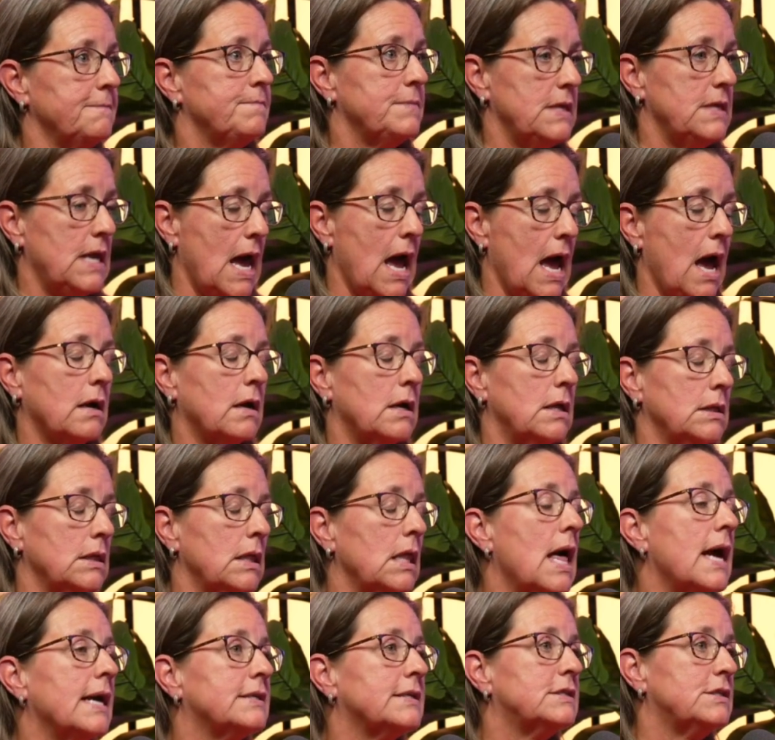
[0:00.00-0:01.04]
yeah,
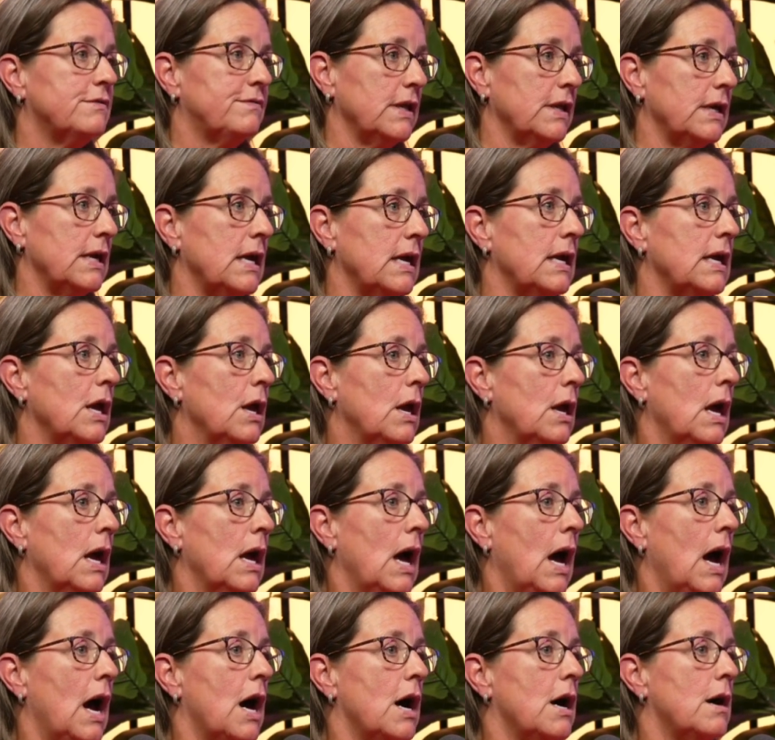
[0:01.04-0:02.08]
collectively,
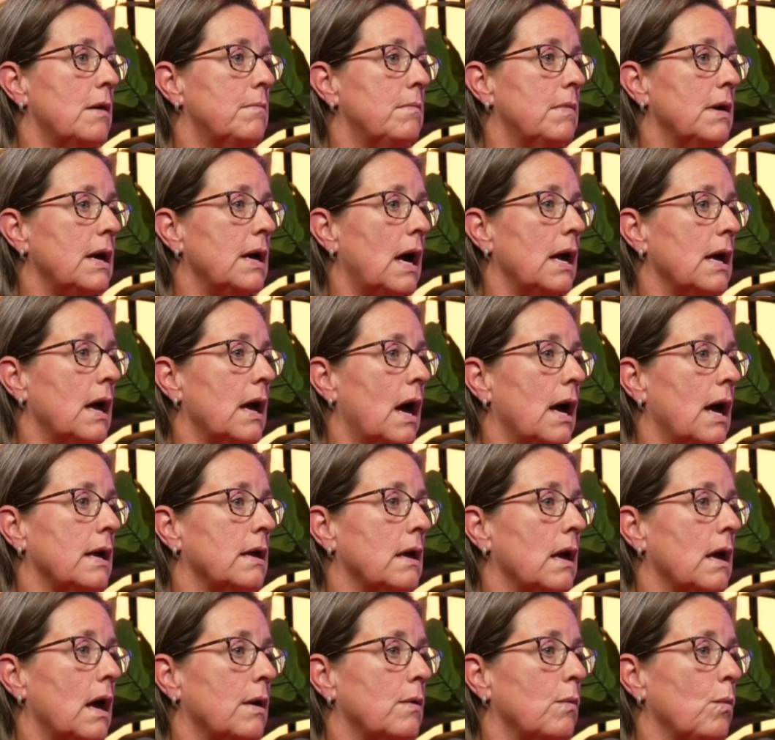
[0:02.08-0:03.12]
um,
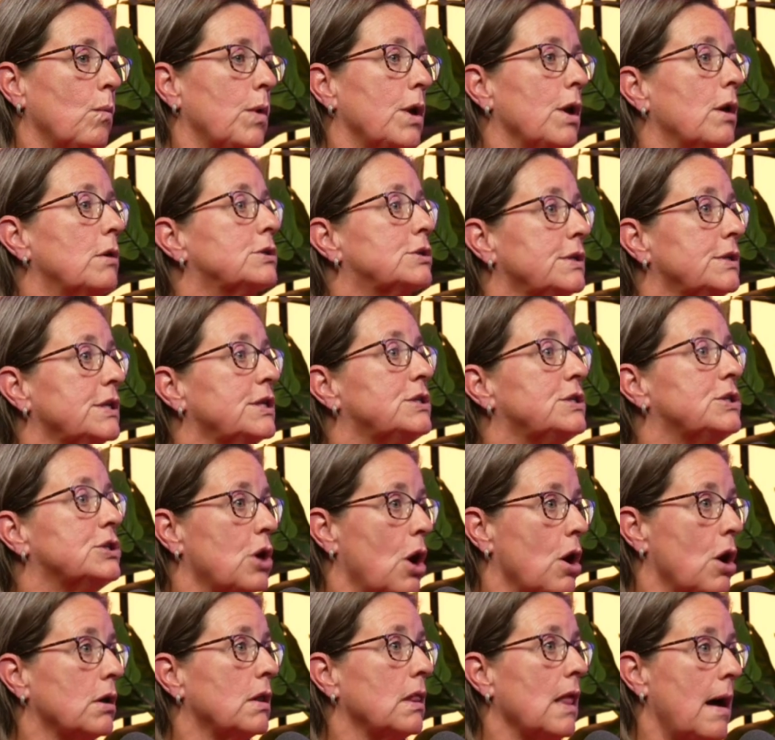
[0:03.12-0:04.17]
we also need to
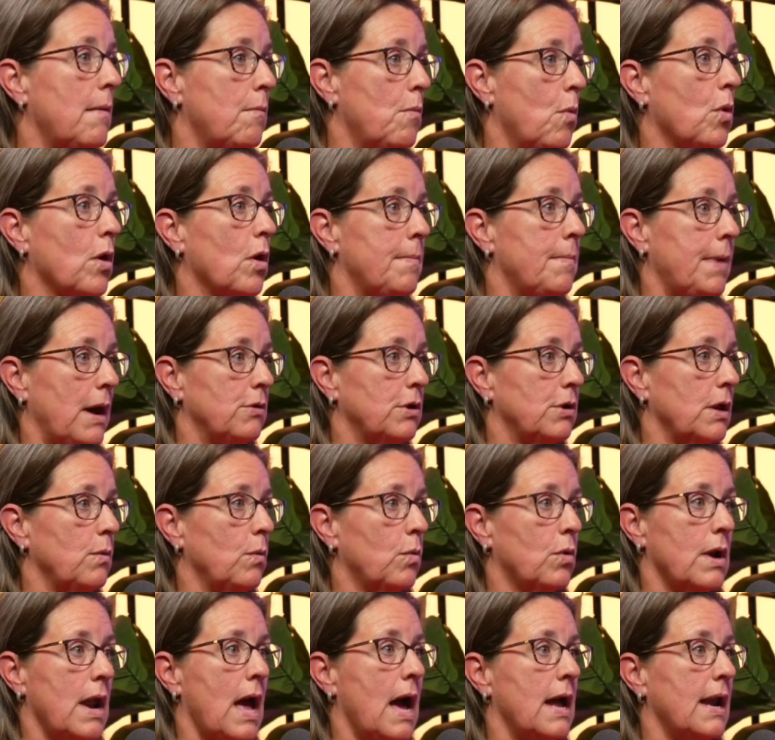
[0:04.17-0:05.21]
talk a lot more about it.
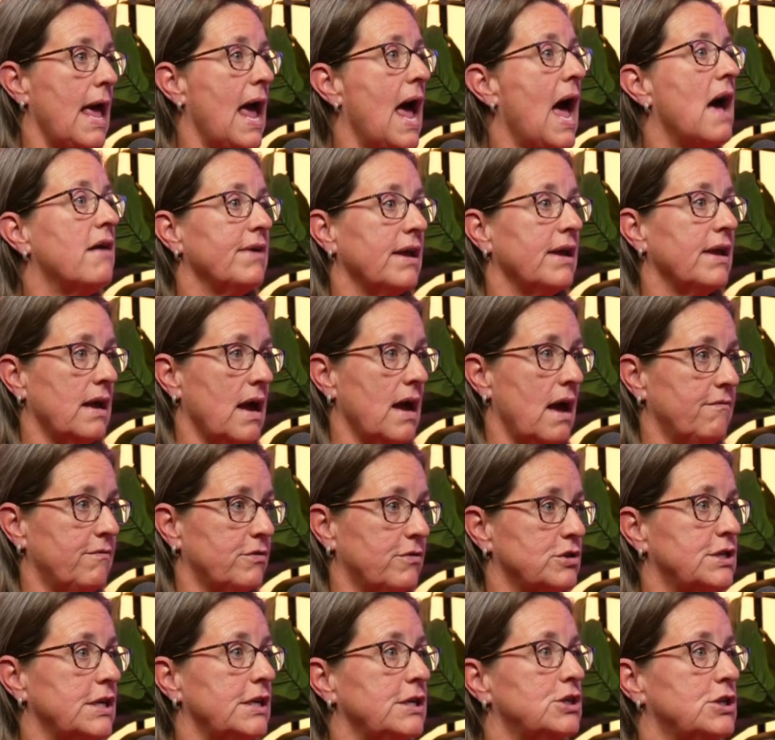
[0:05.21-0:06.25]
We're not having
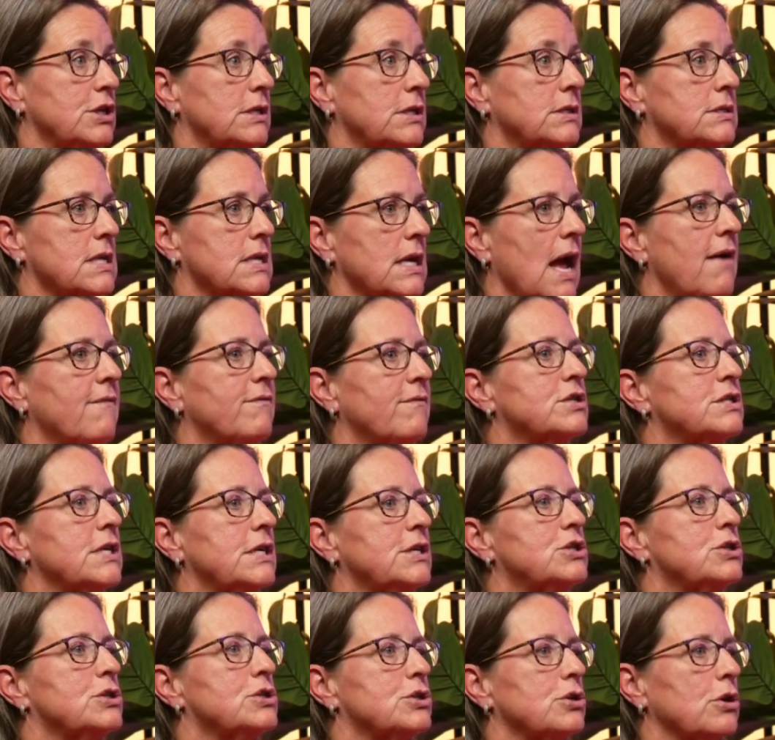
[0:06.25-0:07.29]
conversations. The
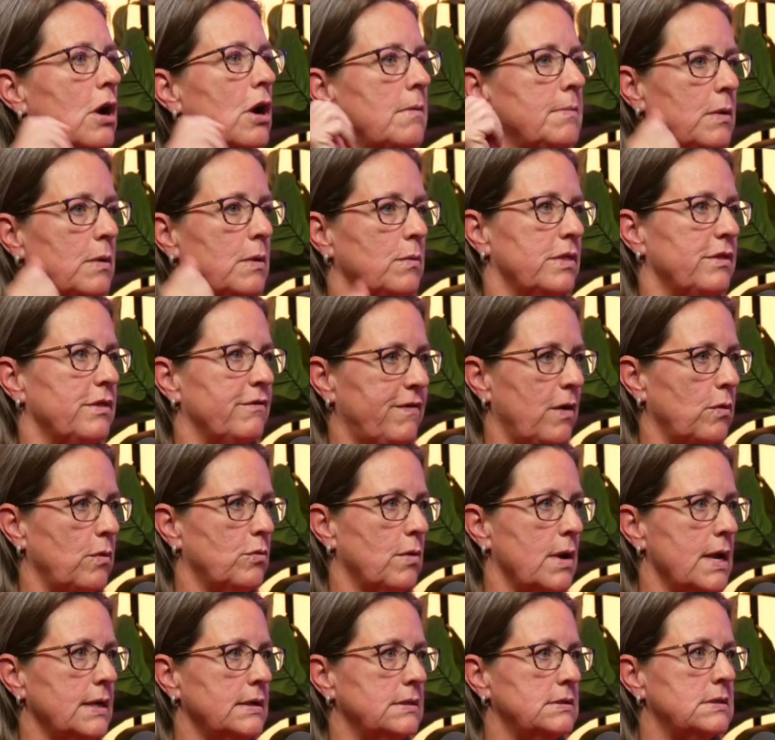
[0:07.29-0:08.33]
conversations are coming when the phone
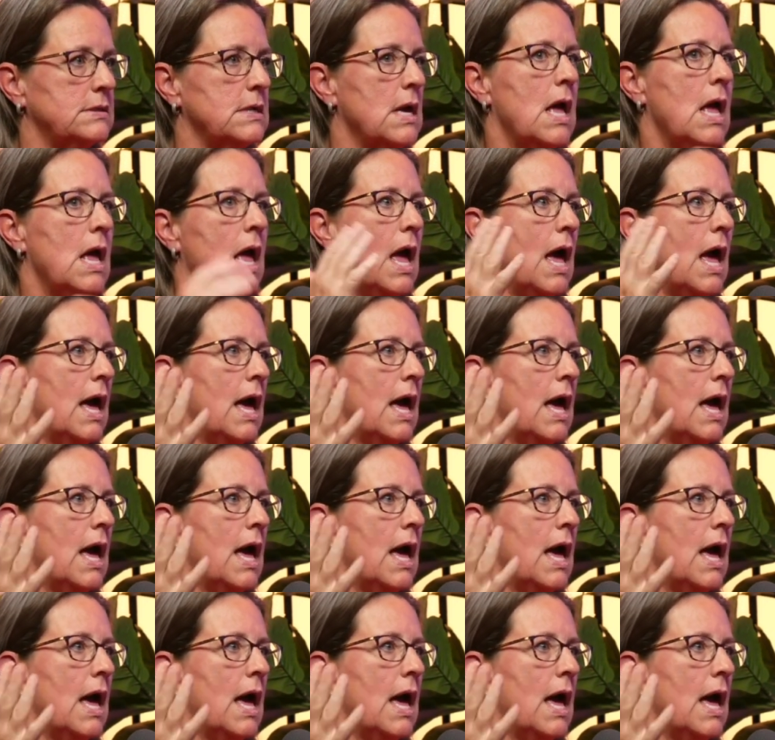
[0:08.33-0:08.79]
rings and